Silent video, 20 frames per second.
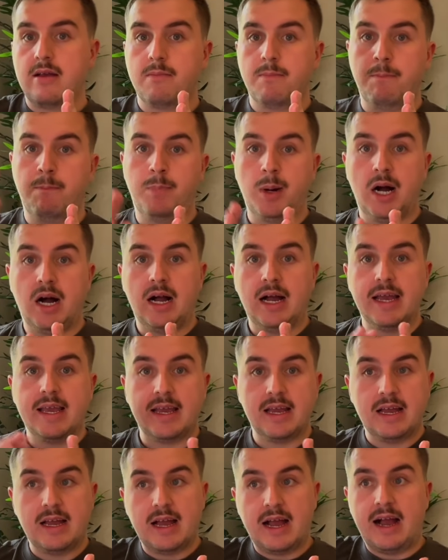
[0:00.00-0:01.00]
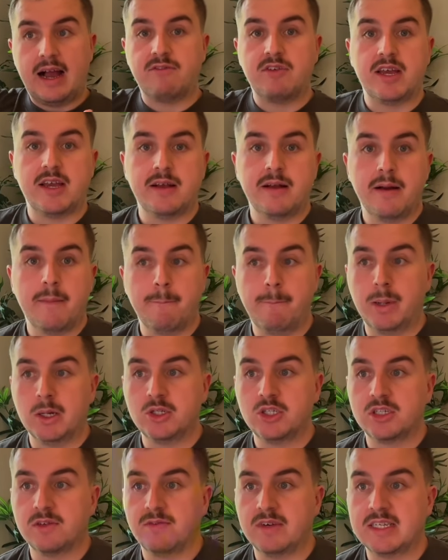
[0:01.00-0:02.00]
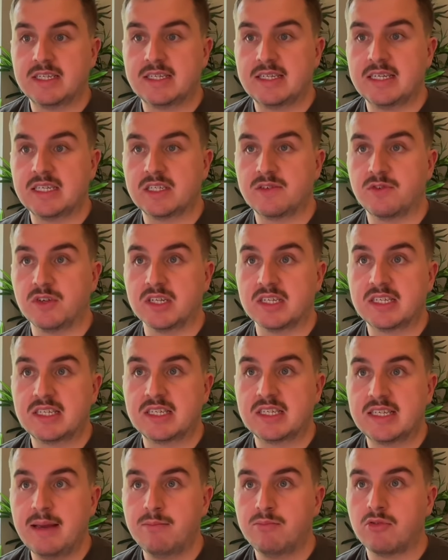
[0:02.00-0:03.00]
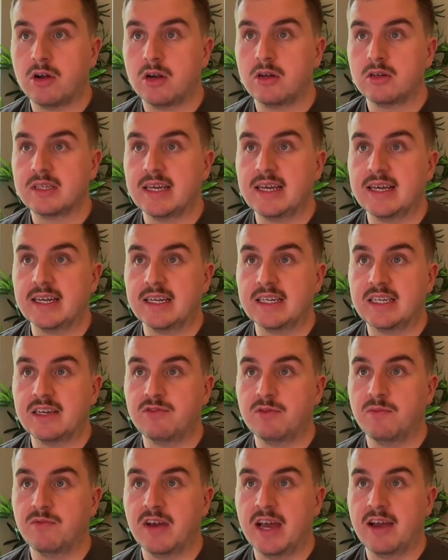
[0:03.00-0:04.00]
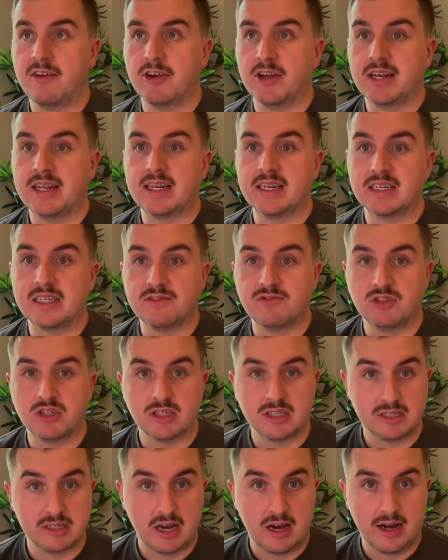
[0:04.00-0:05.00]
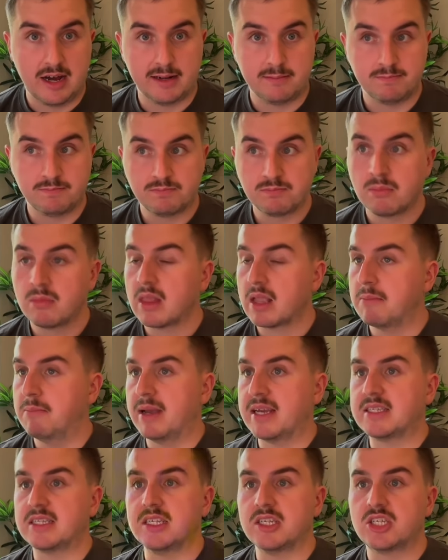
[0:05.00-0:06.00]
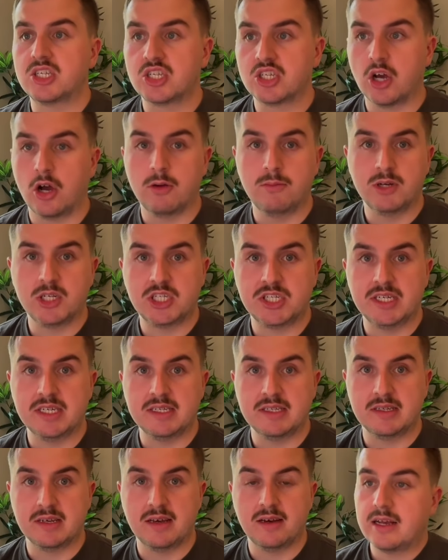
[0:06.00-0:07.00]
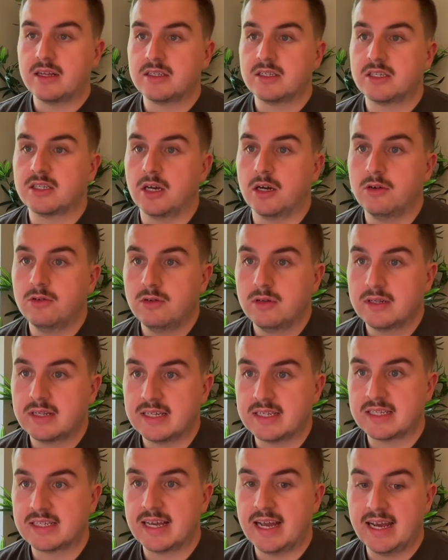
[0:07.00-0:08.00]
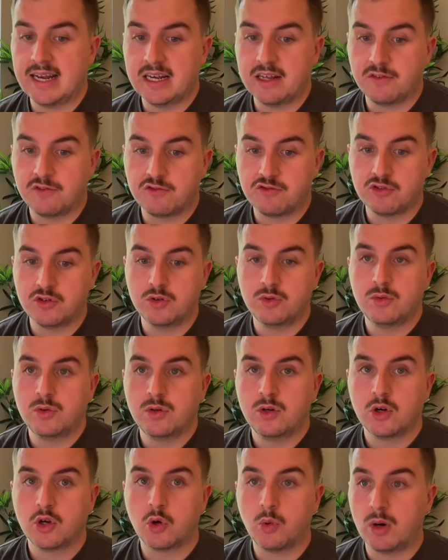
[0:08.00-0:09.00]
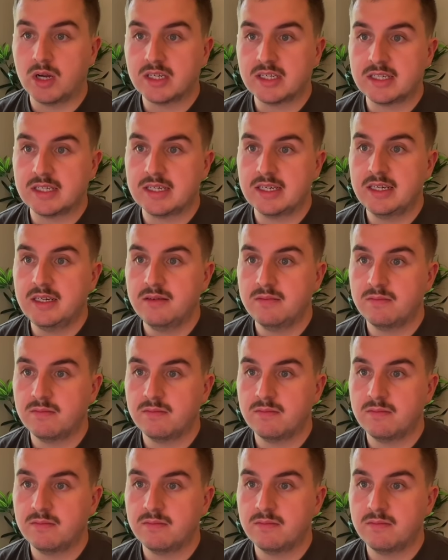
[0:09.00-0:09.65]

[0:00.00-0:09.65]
by having a bunch of listings for the same product in a different variant, in a different design. It makes it so much easier. So they're scaling through quantity